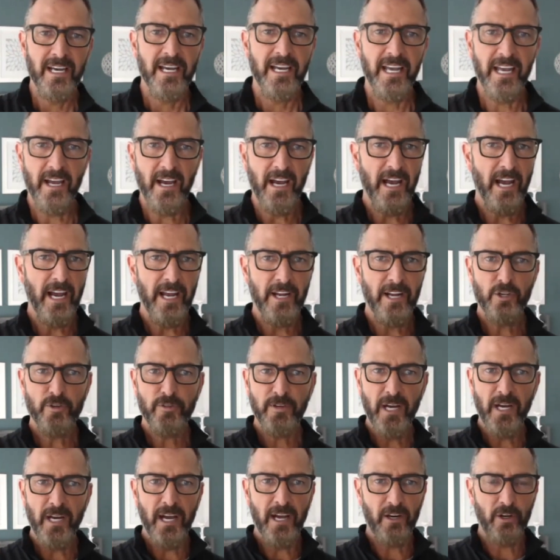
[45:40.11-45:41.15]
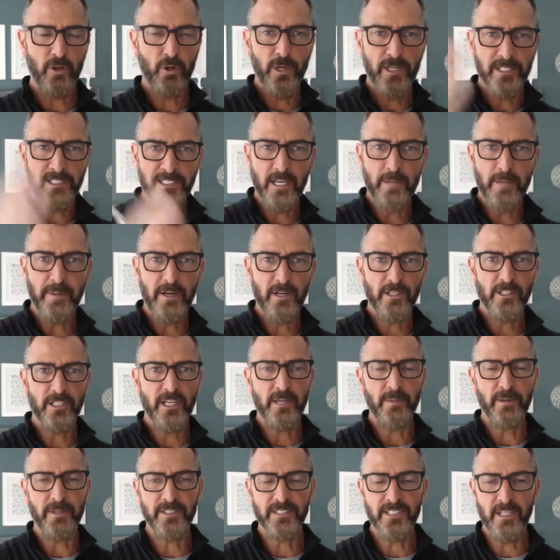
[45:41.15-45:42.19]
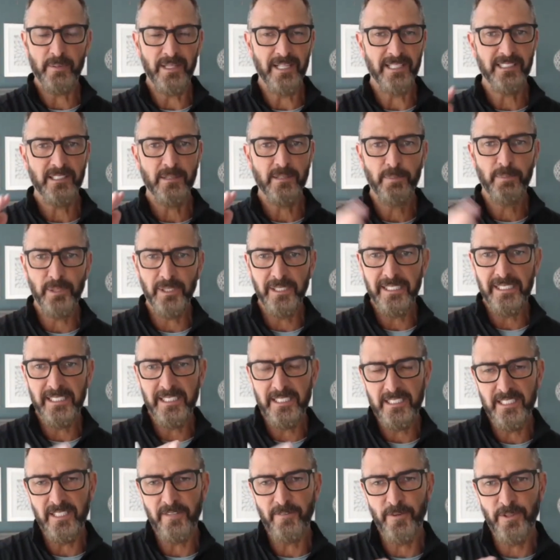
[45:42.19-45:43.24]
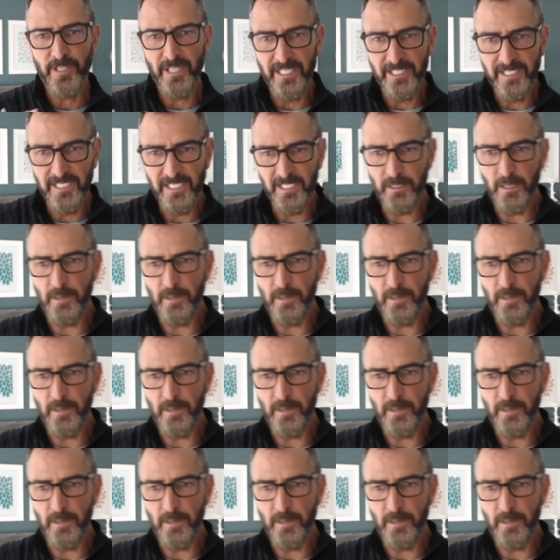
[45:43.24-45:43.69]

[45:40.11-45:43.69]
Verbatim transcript: and you've got Chris up here talking about this company that's completely different than I think